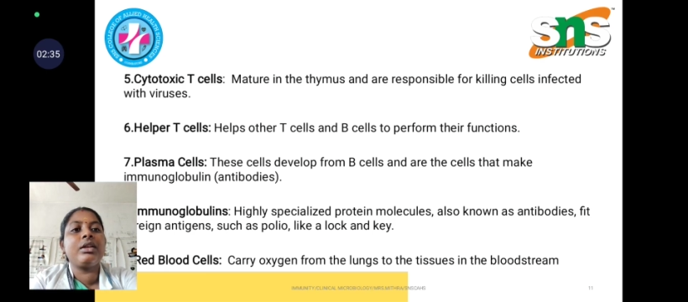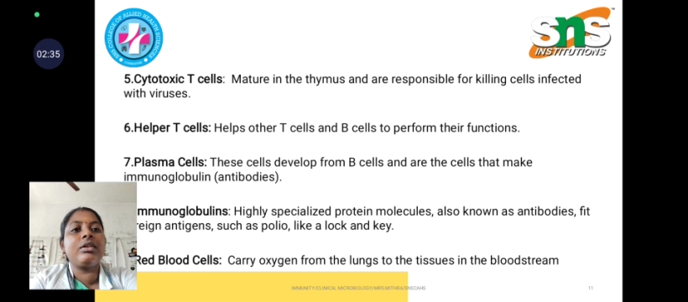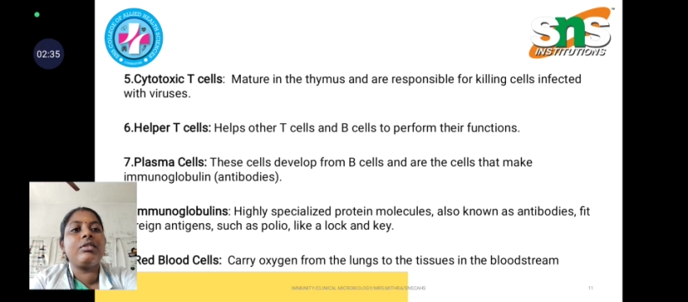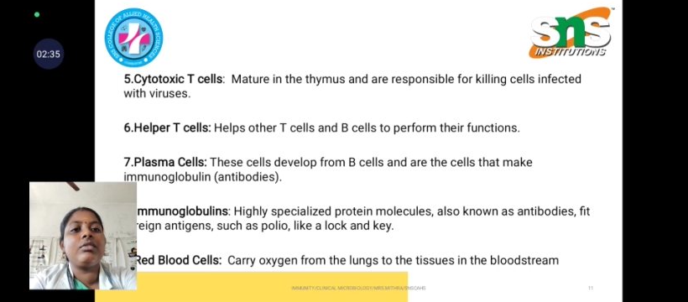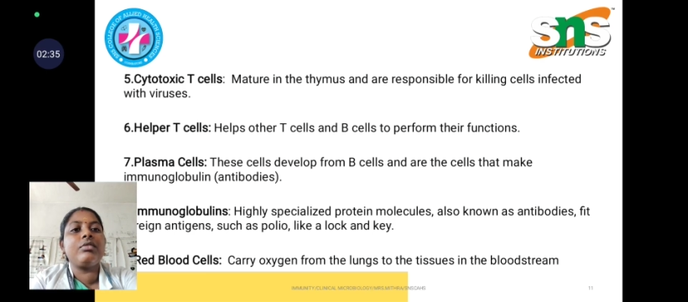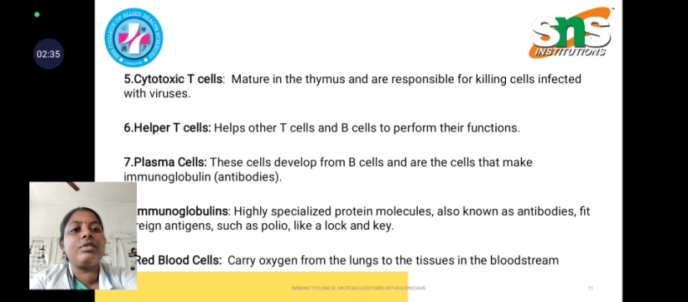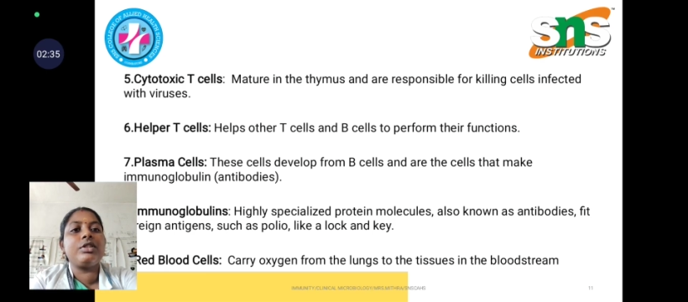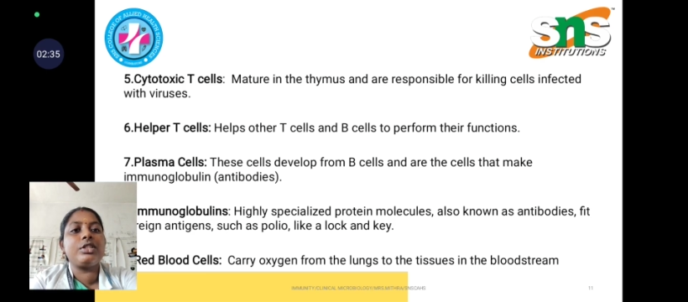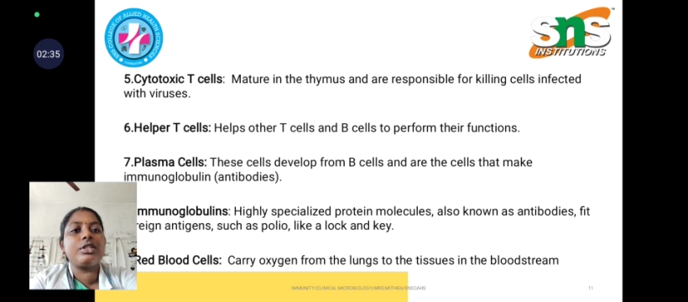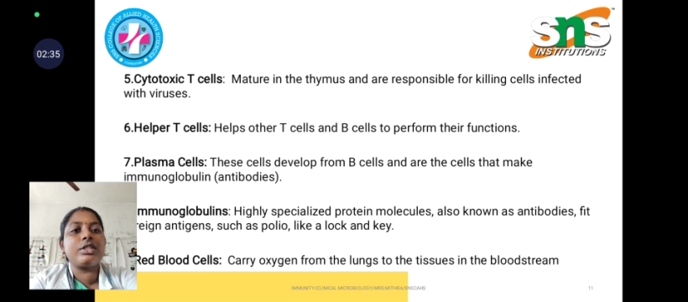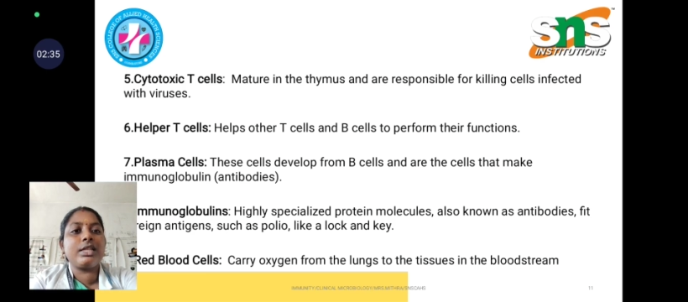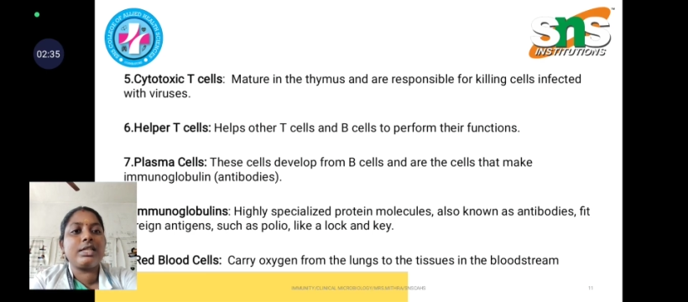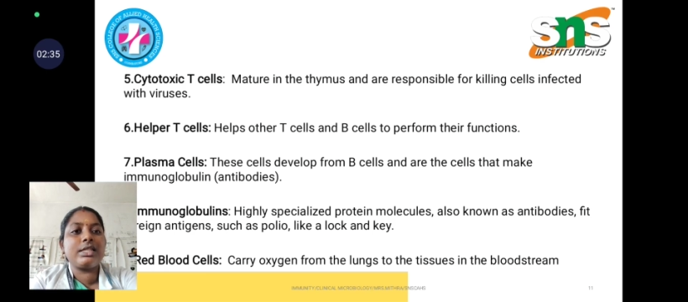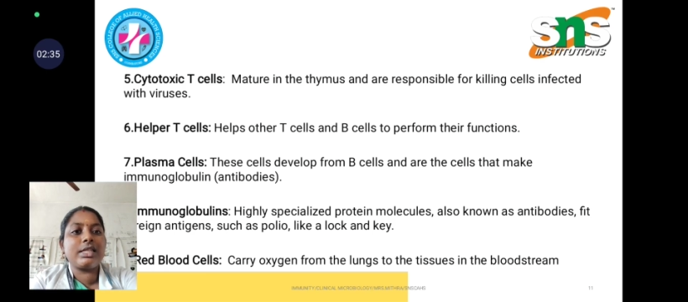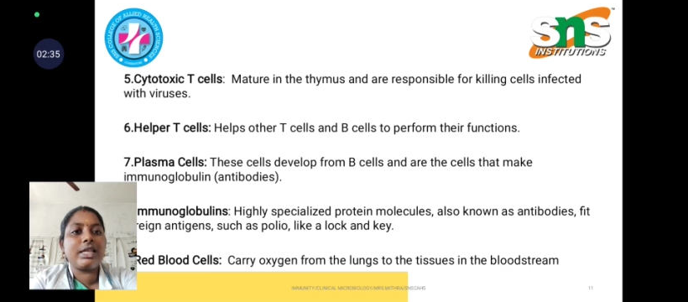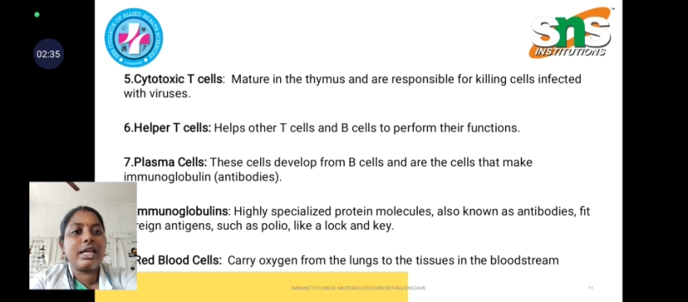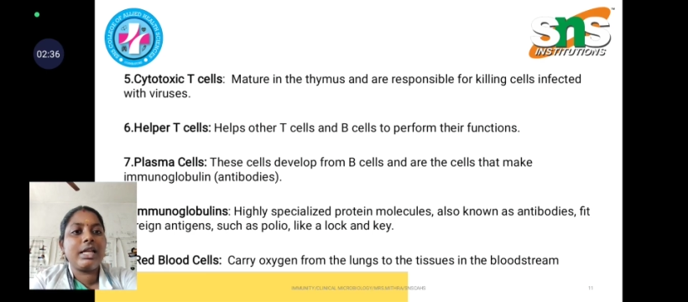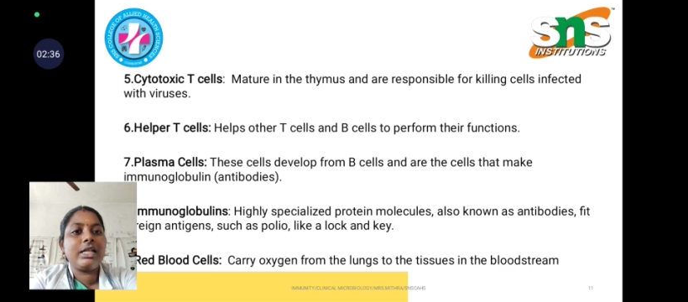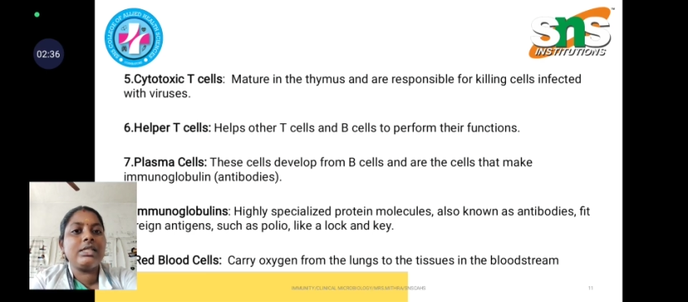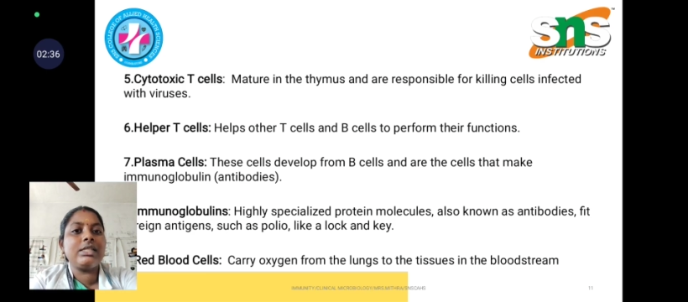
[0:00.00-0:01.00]
which thus
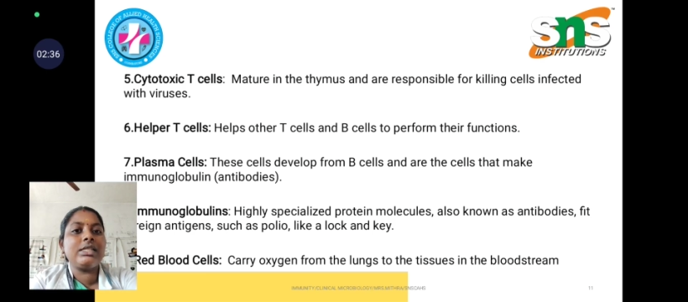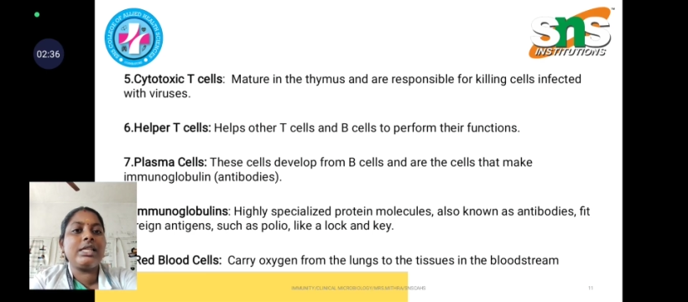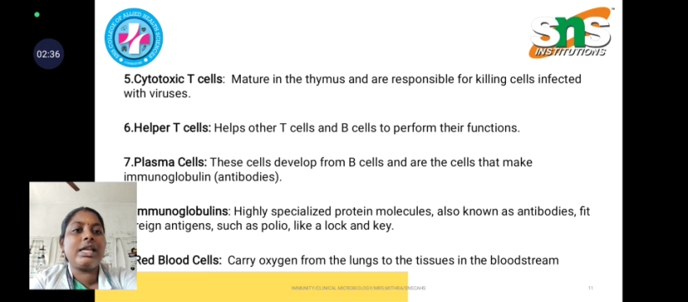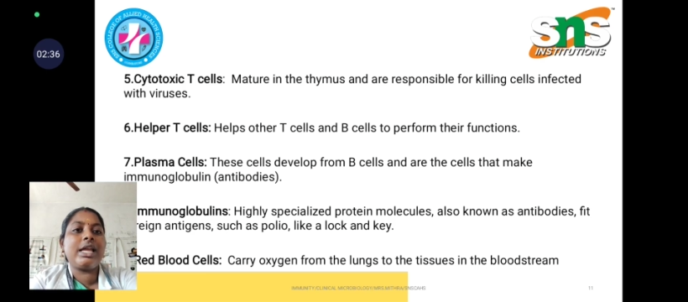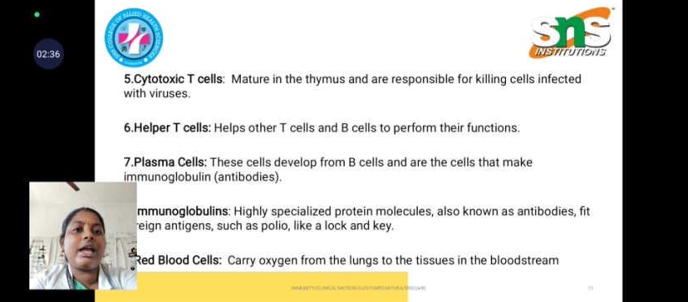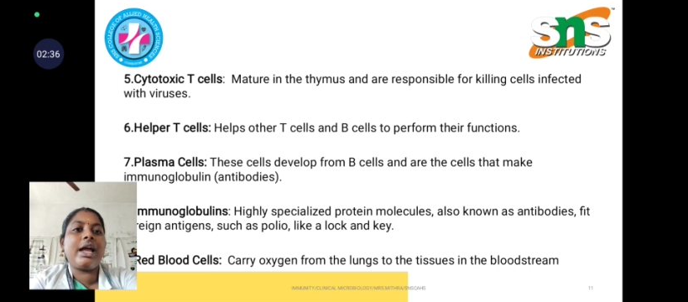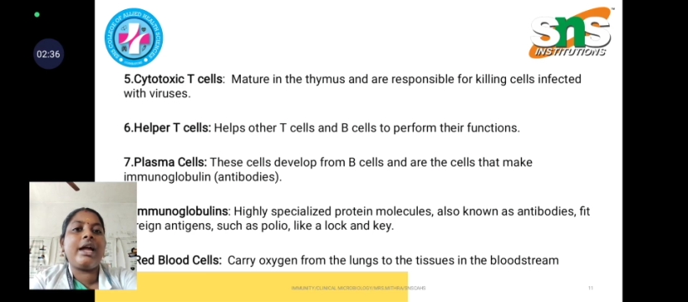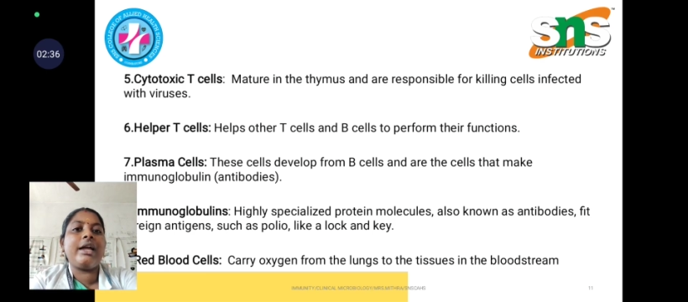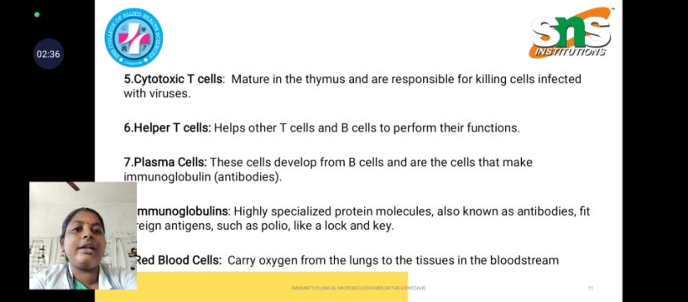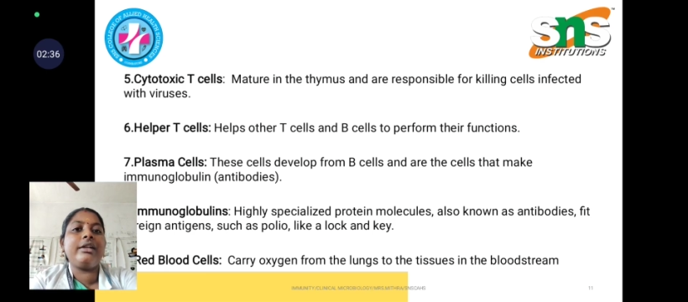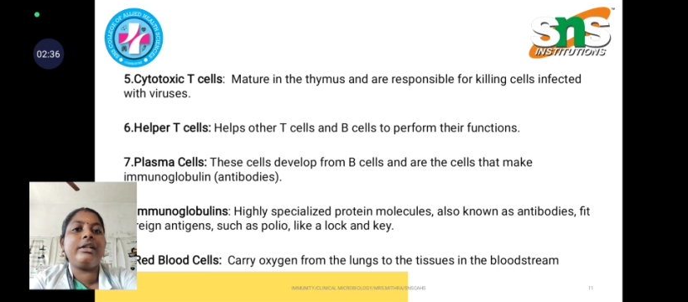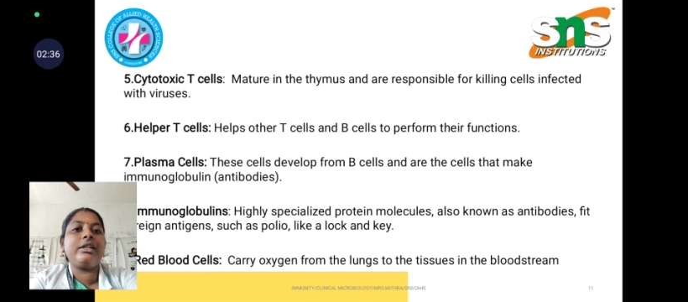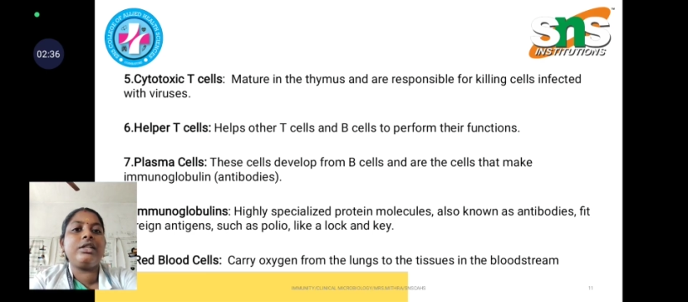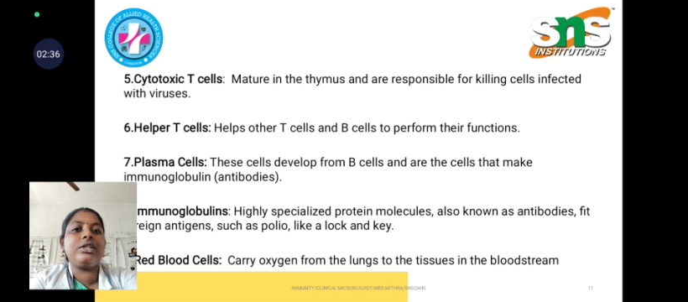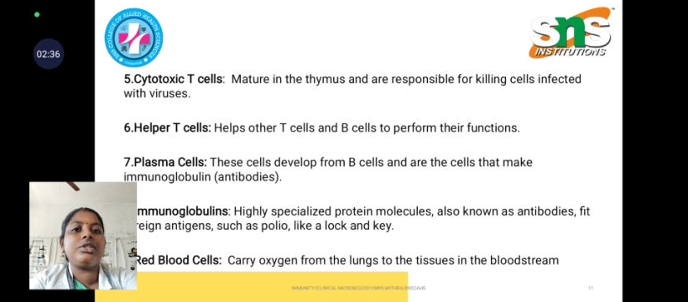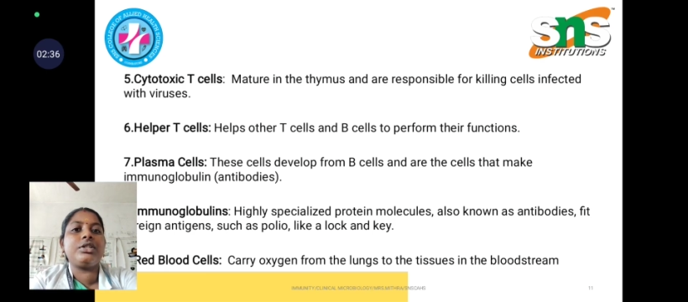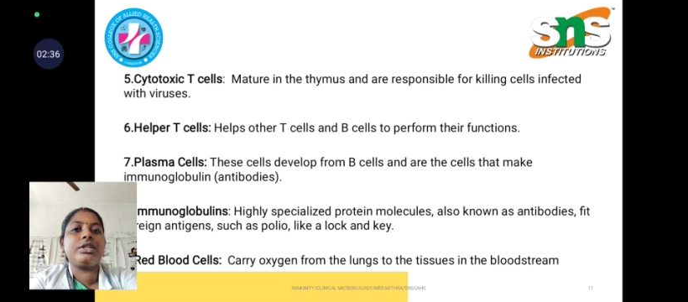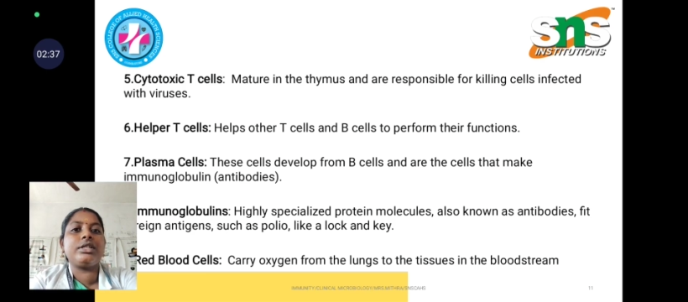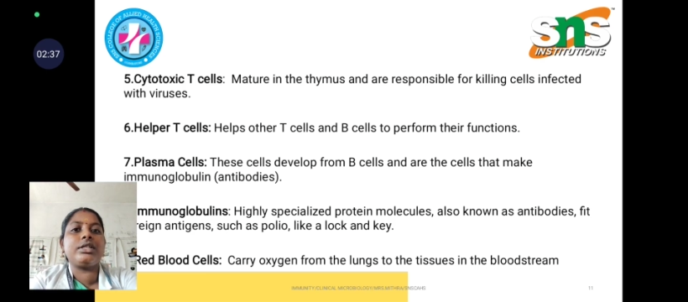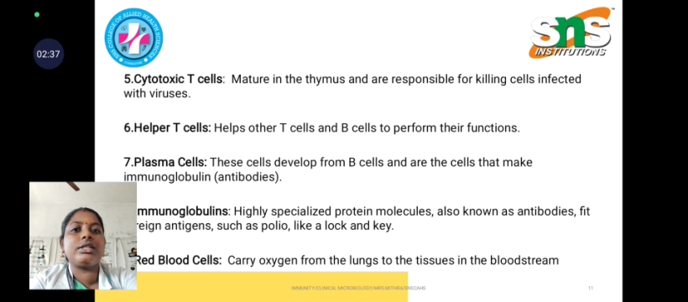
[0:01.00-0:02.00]
kills the
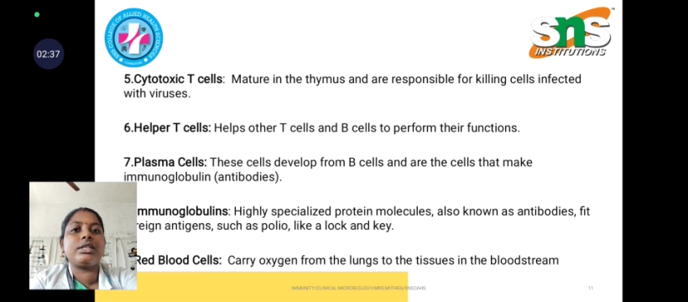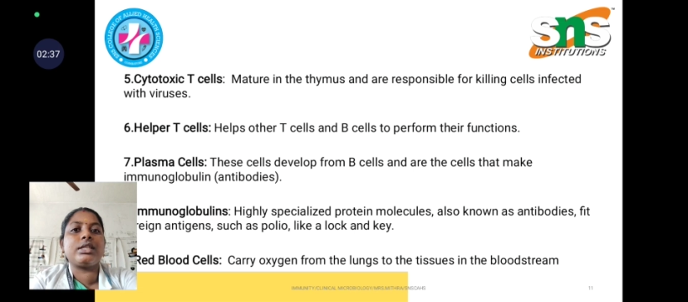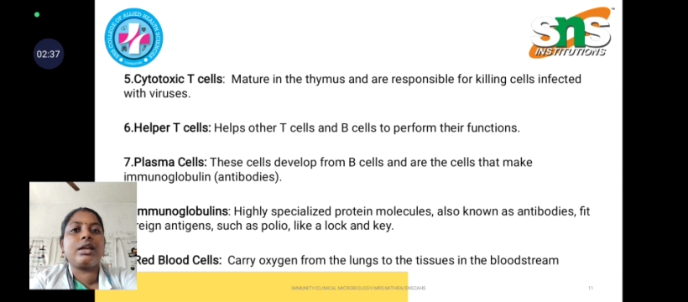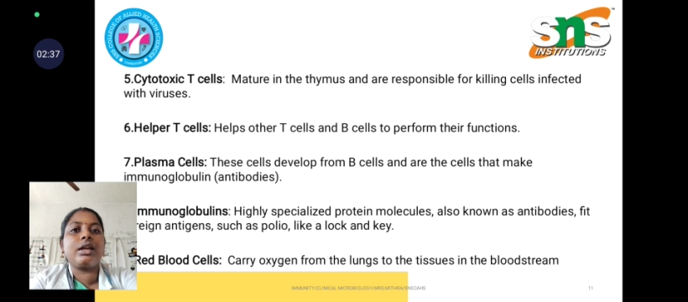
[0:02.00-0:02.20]
antigens.